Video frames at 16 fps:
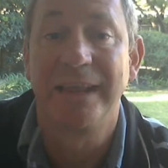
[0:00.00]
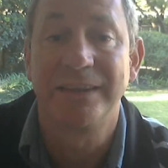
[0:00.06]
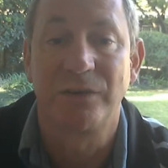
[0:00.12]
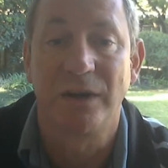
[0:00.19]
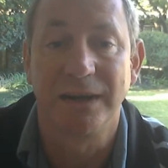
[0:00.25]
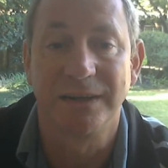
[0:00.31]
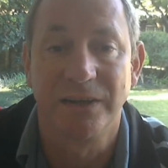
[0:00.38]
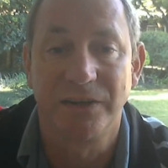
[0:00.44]

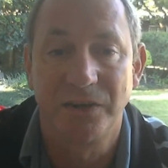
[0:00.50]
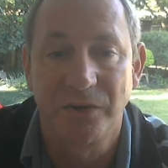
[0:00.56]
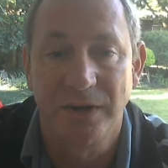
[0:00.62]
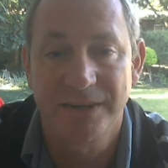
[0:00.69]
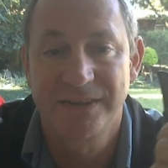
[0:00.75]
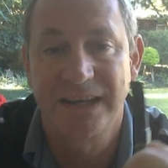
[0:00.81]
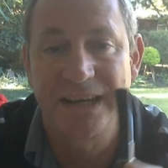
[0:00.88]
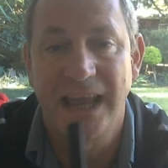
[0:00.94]
right. The
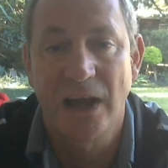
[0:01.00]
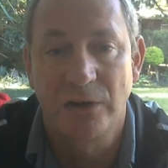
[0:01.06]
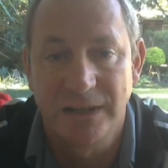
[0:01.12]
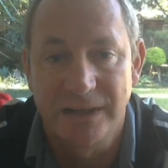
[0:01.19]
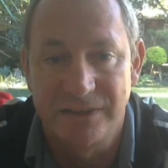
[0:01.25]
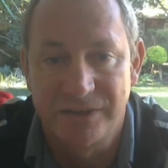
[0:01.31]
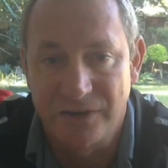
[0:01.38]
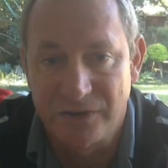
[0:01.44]
thoracic
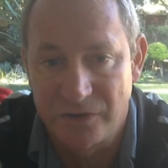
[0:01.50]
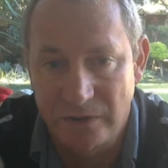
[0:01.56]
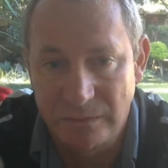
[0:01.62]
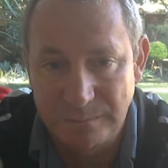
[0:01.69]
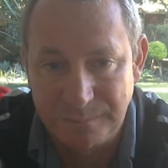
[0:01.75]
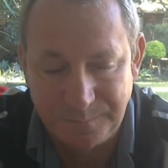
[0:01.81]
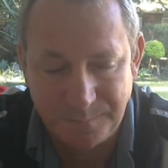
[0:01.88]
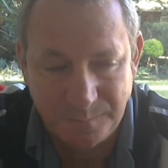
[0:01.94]
outlet
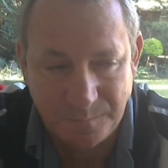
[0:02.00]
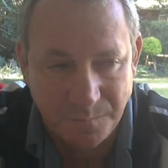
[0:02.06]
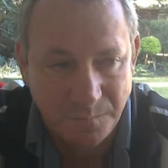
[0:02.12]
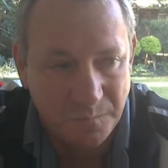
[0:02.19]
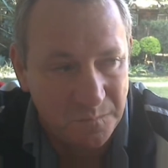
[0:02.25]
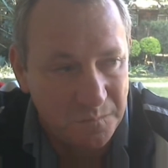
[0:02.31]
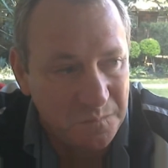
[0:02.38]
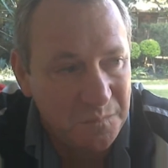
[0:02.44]
syndrome.
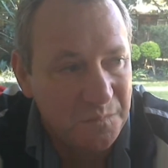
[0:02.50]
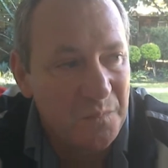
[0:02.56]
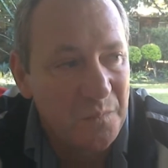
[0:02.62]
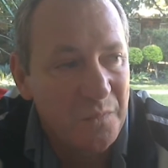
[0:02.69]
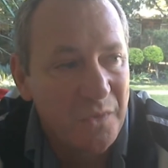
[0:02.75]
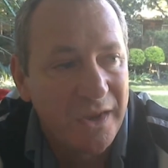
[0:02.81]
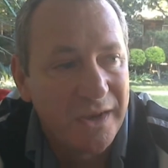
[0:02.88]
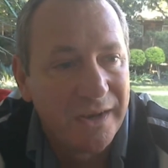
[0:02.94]

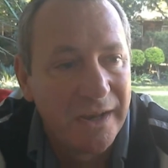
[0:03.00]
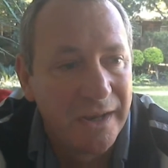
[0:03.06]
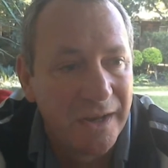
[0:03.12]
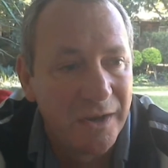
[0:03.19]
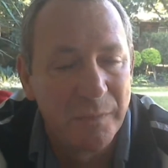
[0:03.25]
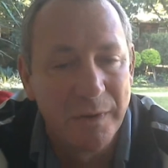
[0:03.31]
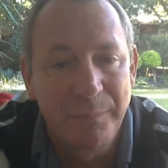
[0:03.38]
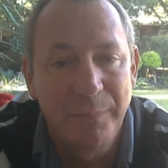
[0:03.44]

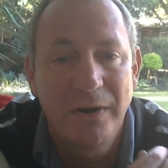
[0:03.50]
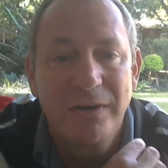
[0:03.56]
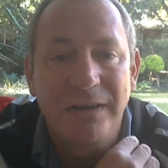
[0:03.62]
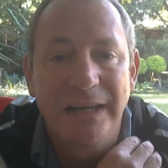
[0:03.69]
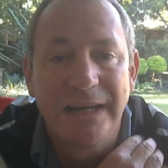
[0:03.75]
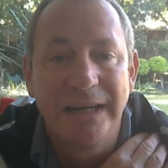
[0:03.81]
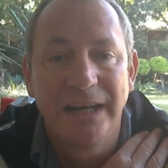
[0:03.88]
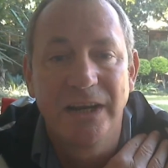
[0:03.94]

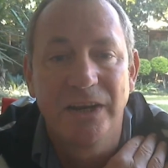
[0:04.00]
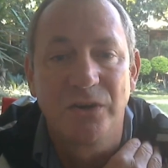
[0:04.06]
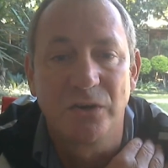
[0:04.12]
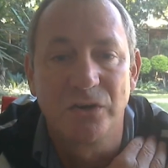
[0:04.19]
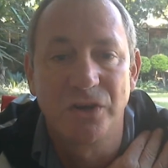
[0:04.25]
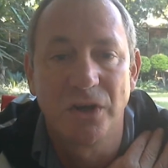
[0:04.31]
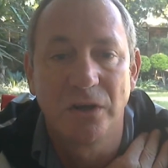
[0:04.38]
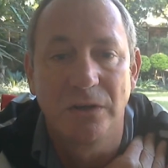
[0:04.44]
Apparently, here in
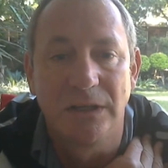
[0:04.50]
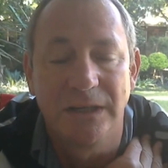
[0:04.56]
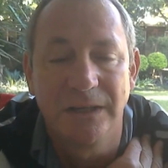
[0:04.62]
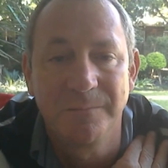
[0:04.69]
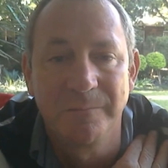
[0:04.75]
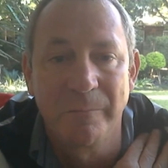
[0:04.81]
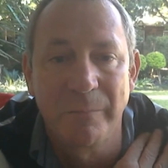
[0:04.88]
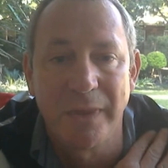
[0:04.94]
your
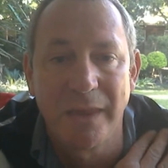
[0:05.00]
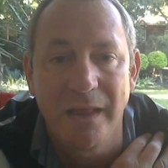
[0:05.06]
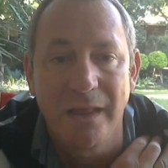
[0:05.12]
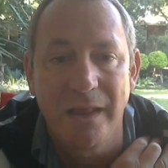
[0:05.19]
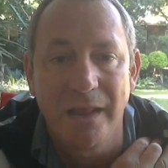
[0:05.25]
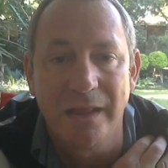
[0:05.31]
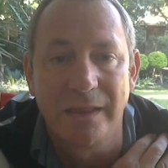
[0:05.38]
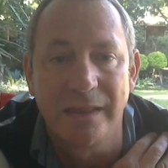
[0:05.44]
shoulder,
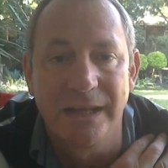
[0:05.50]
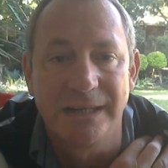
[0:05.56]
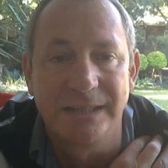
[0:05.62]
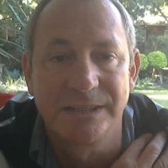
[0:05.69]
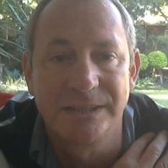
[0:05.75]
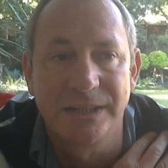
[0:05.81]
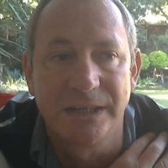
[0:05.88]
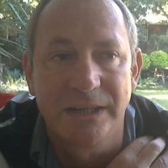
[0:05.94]

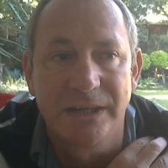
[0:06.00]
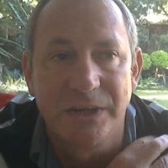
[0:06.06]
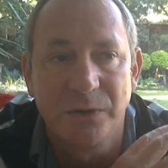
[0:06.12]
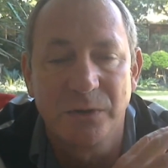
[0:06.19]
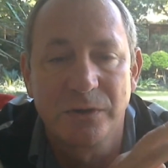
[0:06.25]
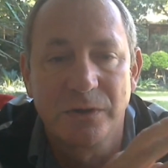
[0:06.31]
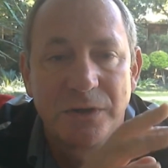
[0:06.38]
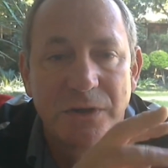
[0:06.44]
there's
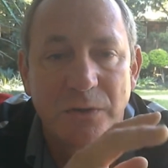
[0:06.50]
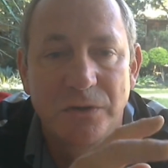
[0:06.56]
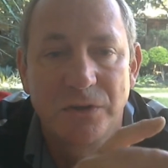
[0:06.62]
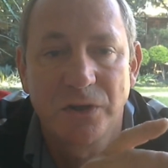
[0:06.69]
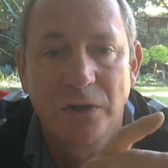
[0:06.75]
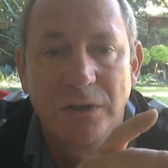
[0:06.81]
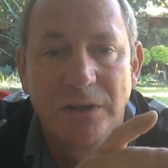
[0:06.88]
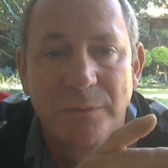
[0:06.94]
your
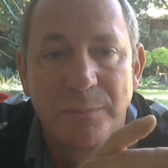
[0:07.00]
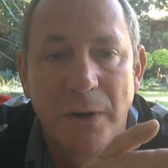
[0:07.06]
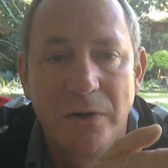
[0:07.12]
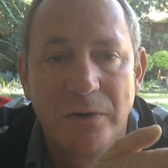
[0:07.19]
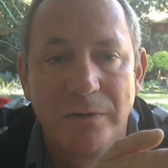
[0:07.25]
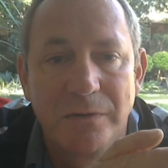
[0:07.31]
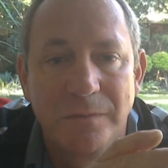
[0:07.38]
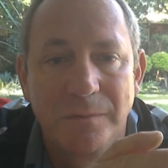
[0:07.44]
shoulder
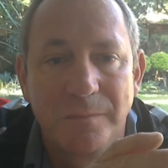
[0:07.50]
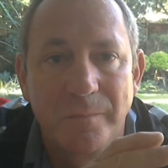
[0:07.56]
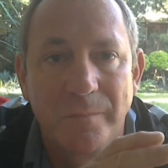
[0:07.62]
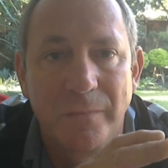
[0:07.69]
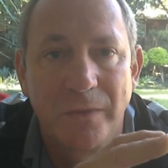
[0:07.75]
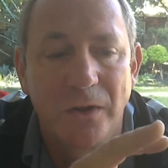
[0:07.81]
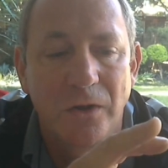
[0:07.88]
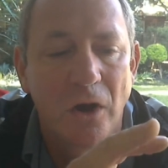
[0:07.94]
bone.
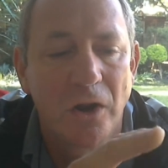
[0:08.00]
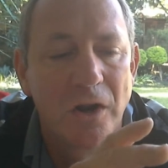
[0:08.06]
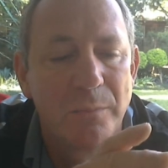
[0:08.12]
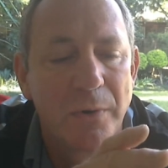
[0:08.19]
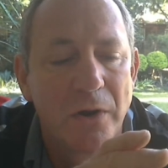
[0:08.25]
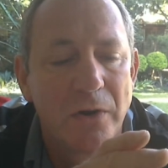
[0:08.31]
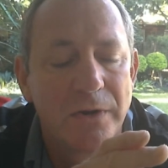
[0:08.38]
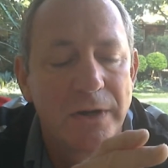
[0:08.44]

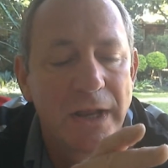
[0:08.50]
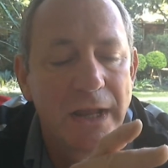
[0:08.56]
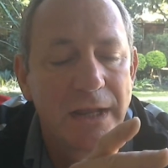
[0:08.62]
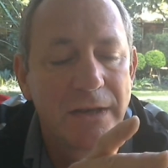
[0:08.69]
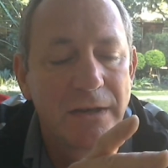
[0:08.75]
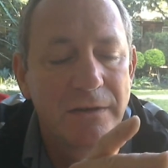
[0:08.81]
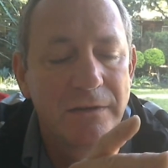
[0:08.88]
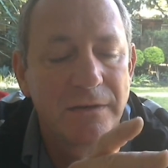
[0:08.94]
Collarbone
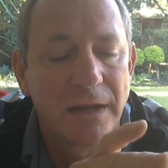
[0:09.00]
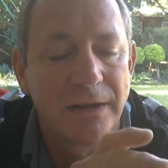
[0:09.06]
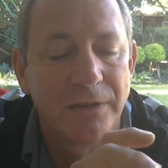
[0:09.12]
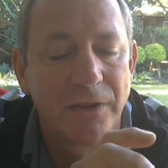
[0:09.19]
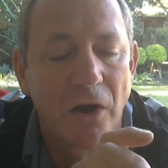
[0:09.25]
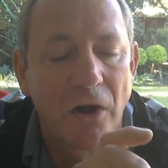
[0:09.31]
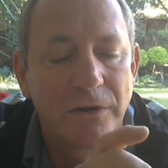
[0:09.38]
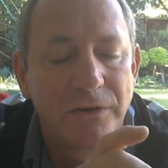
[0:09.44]
and
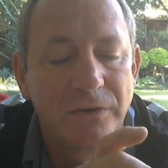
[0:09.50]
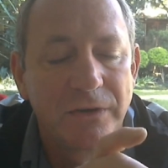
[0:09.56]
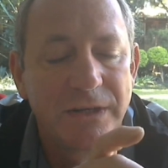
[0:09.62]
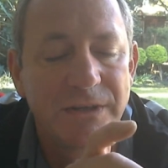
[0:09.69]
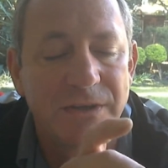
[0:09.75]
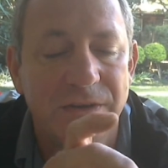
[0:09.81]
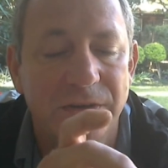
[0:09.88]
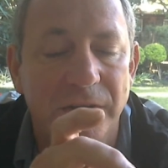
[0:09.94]
the
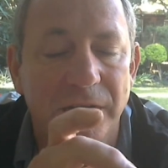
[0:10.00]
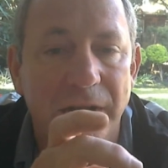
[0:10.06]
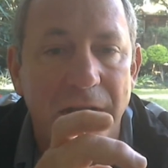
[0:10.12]
arteries,